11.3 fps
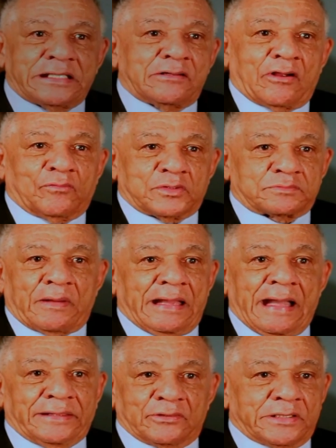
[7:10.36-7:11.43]
Teagarden was my
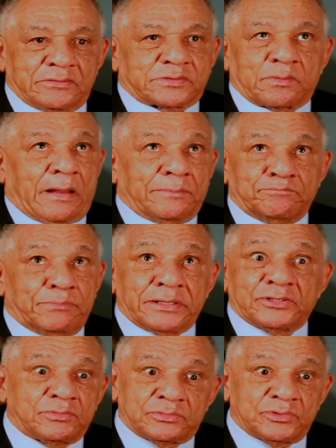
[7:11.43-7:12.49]
idol. He was my
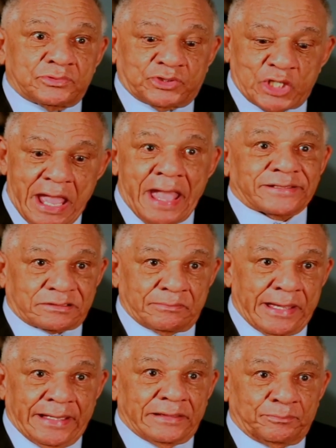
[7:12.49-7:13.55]
big jazz
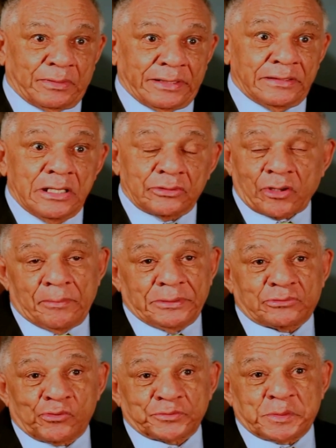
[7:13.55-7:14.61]
man that played. Tommy
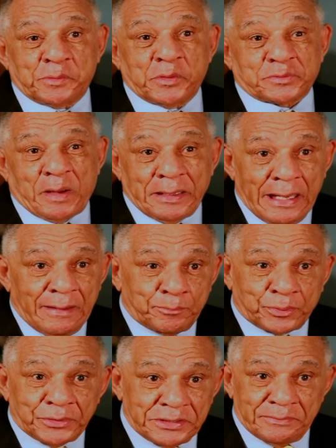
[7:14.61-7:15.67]
Dorsey was my
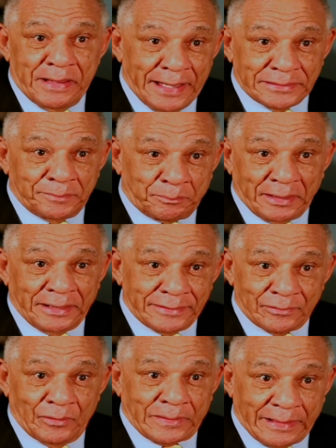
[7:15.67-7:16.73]
pretty man that
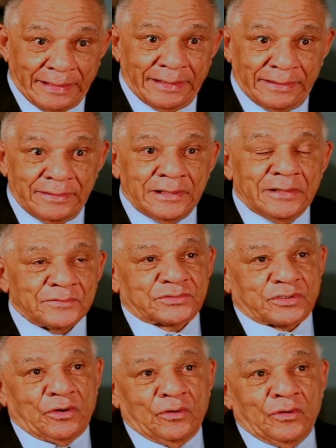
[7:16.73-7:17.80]
played, okay?
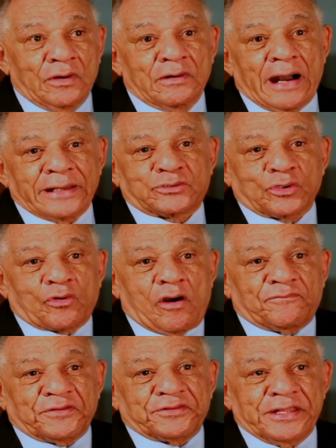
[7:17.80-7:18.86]
So I took
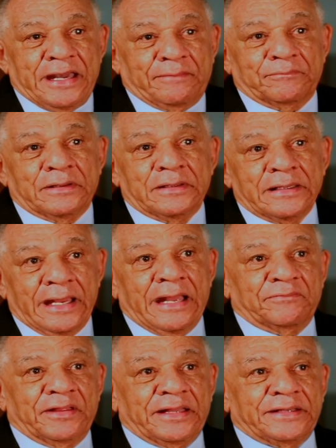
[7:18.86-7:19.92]
off of them.
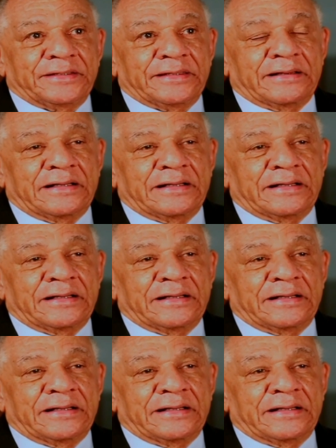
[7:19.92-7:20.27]
And then